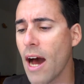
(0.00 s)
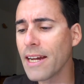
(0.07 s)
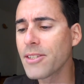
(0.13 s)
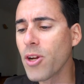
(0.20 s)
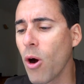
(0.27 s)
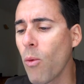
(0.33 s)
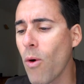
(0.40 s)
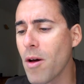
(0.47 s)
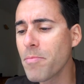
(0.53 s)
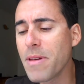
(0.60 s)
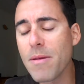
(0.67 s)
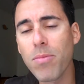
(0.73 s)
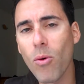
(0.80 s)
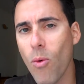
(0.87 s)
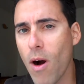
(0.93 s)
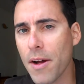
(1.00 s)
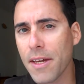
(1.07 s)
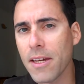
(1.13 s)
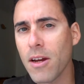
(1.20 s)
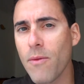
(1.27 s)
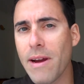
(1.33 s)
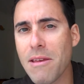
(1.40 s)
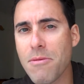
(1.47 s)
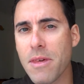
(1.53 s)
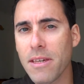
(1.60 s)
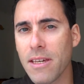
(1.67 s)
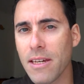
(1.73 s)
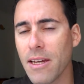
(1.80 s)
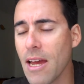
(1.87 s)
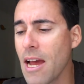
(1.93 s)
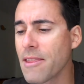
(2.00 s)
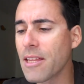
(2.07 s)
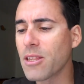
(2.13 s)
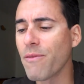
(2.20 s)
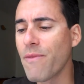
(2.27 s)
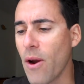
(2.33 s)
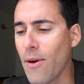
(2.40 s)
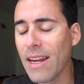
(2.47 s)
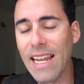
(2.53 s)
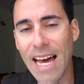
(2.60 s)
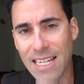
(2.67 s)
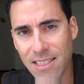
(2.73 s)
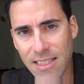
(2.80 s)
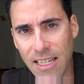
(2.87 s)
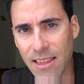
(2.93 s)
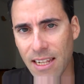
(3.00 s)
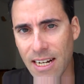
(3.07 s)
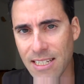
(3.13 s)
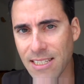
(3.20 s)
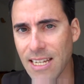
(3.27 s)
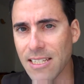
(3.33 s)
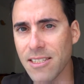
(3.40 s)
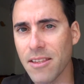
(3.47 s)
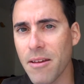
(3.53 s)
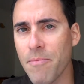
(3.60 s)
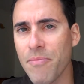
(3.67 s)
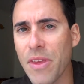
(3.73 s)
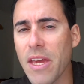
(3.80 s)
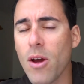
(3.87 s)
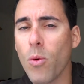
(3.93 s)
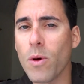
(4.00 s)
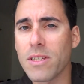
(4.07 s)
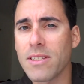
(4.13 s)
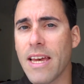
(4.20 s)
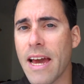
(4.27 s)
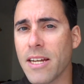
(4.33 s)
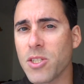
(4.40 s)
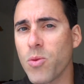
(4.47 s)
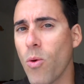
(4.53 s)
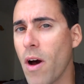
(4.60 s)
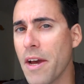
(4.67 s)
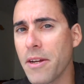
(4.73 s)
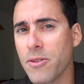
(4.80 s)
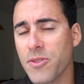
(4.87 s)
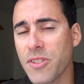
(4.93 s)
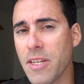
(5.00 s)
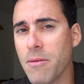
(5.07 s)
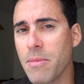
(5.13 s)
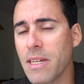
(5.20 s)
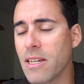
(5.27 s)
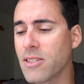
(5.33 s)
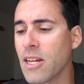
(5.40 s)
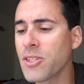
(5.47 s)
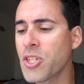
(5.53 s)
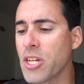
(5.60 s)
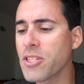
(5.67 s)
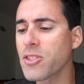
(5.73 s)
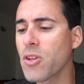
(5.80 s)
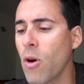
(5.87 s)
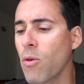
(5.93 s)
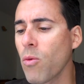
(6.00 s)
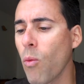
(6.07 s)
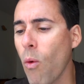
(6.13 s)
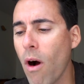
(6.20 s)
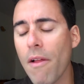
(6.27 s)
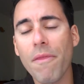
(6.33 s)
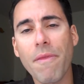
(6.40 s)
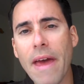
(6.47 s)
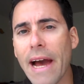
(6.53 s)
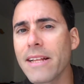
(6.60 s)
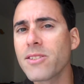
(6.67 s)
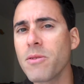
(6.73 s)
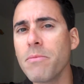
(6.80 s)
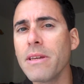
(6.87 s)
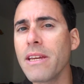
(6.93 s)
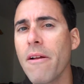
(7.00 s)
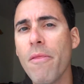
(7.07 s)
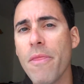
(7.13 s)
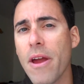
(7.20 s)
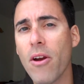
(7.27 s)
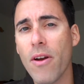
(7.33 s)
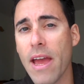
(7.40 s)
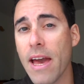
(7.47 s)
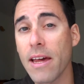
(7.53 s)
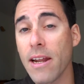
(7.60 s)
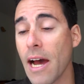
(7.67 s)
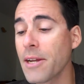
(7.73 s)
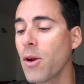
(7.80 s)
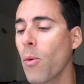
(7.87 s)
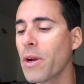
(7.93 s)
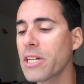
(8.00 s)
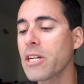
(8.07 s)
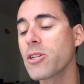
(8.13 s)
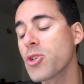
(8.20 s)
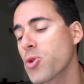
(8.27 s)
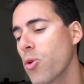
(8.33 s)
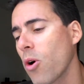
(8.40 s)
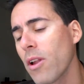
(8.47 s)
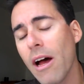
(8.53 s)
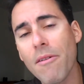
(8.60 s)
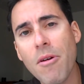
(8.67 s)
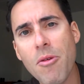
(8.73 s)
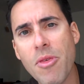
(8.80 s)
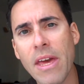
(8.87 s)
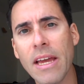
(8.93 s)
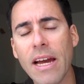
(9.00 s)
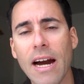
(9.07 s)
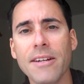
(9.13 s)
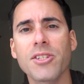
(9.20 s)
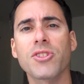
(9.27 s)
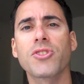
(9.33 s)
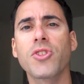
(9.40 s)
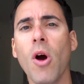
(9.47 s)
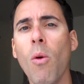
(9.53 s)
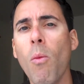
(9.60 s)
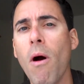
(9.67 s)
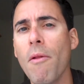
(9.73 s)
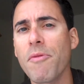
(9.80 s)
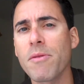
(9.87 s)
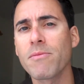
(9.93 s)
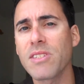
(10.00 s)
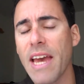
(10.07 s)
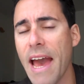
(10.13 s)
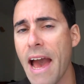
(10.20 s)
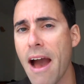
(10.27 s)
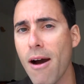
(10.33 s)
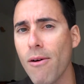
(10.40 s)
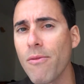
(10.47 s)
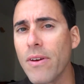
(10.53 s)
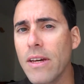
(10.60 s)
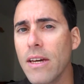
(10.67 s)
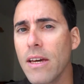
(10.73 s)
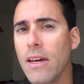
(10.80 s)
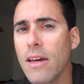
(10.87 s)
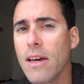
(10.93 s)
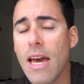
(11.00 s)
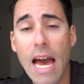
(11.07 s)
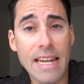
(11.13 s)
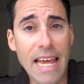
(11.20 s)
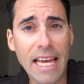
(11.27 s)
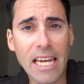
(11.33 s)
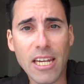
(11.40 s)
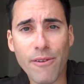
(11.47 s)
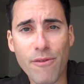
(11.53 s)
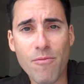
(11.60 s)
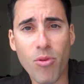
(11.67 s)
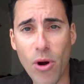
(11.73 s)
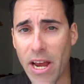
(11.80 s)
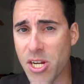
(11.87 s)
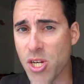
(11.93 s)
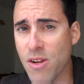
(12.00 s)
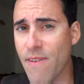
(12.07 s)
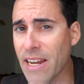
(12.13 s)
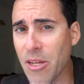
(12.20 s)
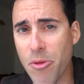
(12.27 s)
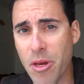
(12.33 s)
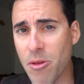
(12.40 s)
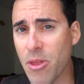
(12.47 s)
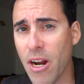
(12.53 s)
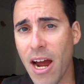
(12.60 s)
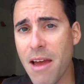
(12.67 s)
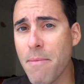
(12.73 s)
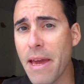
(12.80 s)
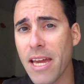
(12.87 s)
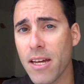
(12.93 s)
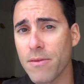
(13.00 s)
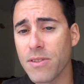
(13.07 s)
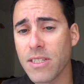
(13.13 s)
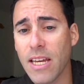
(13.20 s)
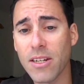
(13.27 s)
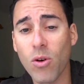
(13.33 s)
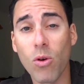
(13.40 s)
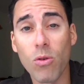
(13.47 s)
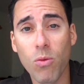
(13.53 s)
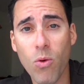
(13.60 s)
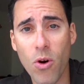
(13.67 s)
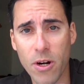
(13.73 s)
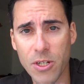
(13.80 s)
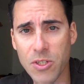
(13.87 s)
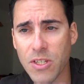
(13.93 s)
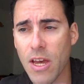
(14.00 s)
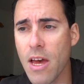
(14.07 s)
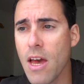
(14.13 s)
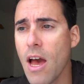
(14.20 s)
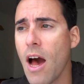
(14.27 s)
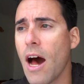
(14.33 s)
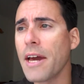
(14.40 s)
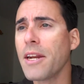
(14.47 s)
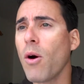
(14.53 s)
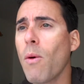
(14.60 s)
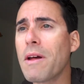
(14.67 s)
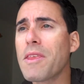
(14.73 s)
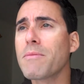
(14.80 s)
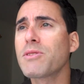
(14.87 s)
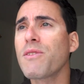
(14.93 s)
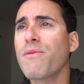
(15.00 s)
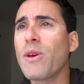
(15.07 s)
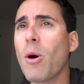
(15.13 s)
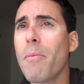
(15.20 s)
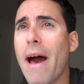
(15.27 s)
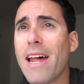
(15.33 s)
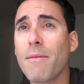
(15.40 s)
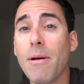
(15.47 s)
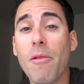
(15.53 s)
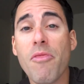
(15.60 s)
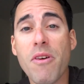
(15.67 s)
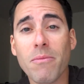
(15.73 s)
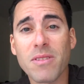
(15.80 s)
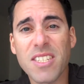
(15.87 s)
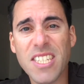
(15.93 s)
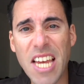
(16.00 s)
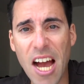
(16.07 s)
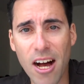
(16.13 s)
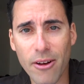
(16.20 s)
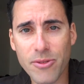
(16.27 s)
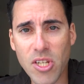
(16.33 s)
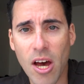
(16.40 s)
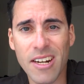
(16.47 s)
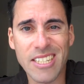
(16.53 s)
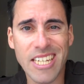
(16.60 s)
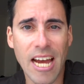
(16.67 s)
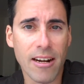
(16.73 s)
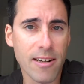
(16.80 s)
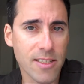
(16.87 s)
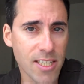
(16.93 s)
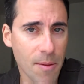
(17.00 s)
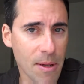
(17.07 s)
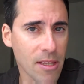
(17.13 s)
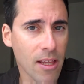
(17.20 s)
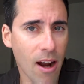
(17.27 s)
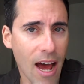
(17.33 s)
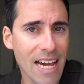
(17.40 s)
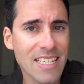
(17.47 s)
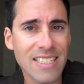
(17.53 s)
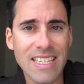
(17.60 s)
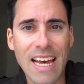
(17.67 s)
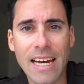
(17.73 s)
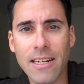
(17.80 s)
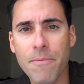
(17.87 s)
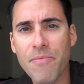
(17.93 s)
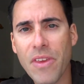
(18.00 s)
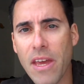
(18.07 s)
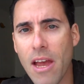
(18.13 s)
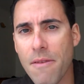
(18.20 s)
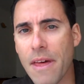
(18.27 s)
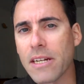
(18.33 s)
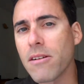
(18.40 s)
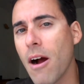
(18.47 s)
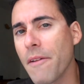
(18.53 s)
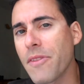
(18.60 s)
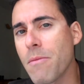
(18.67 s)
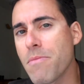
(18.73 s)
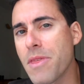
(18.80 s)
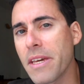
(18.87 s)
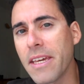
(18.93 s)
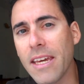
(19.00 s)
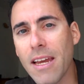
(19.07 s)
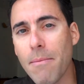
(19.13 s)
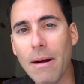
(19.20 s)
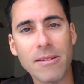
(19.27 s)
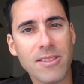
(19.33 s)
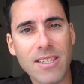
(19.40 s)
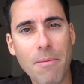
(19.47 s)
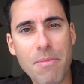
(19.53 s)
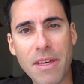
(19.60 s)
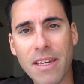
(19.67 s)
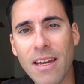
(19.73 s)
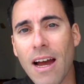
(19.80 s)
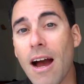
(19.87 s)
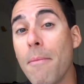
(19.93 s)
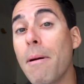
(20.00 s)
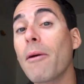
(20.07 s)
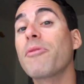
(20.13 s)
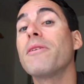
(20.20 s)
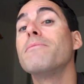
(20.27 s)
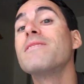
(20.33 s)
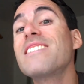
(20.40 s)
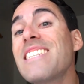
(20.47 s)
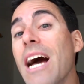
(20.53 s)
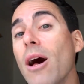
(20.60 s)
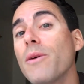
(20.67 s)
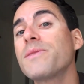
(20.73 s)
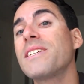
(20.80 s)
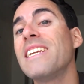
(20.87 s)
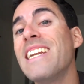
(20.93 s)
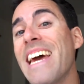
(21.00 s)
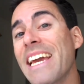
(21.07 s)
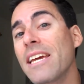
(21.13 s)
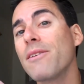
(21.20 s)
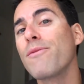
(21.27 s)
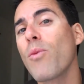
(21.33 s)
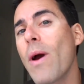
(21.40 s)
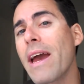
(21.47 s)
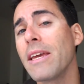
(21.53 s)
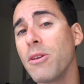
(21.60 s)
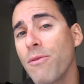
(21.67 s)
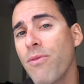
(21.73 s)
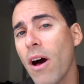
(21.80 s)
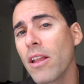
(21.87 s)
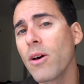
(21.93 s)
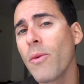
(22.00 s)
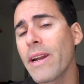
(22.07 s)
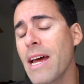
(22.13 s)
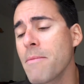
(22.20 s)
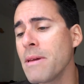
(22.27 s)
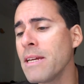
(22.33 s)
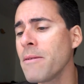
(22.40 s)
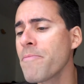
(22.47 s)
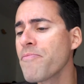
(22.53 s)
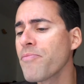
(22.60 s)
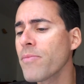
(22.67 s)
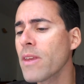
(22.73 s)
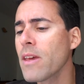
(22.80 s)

I don't want people walking away thinking that the very last thing that I said to them was X, Y, or Z because I just don't want that to be in their head. I don't want to control how they think, I just don't want them to have a negative impression of anything that I may have said, or worse, I don't want them to feel bad about themselves on account of something that I said that got them thinking about something about themselves in a negative way. You follow what I mean?